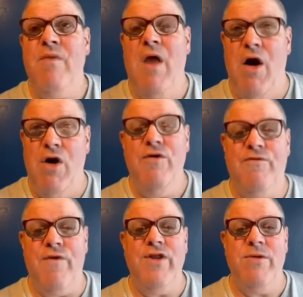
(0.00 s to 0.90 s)
A good
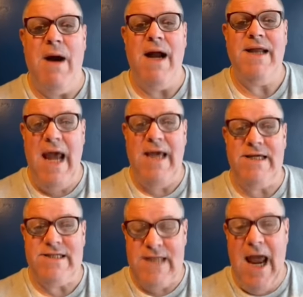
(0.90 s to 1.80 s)
friend of mine, Yankee
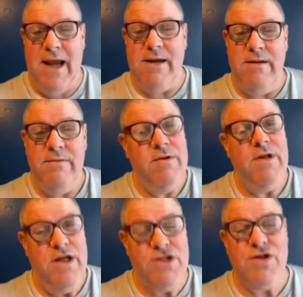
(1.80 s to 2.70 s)
Stacking,
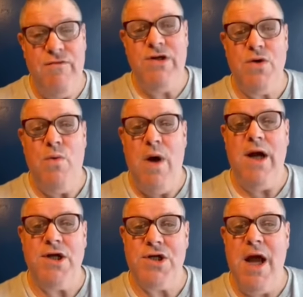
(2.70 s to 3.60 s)
is the reason why
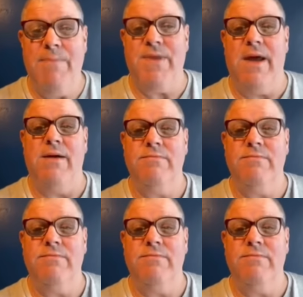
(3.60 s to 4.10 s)
I shop there.